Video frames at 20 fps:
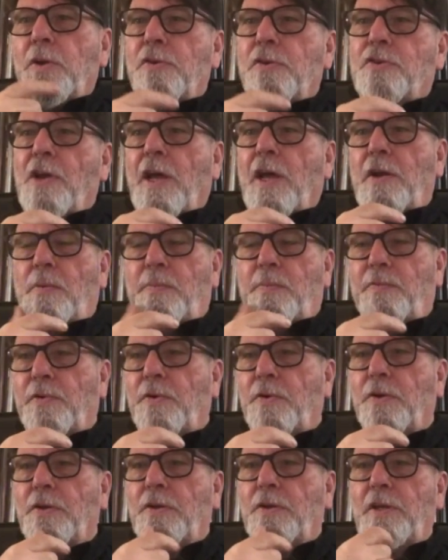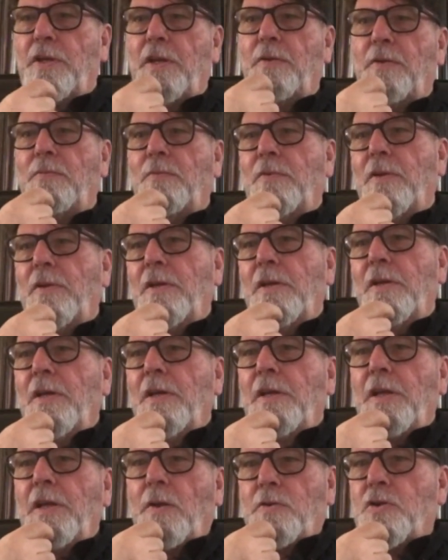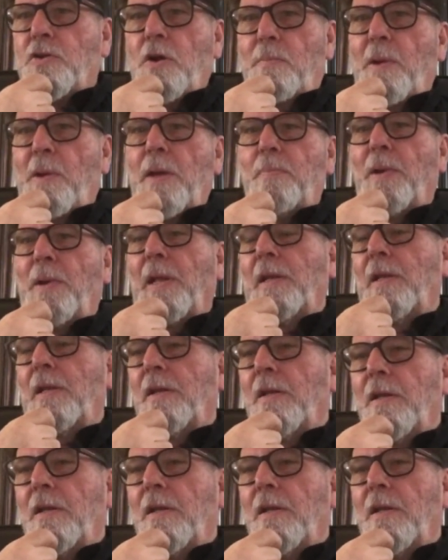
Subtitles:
you sign up for. You know, it's not my band.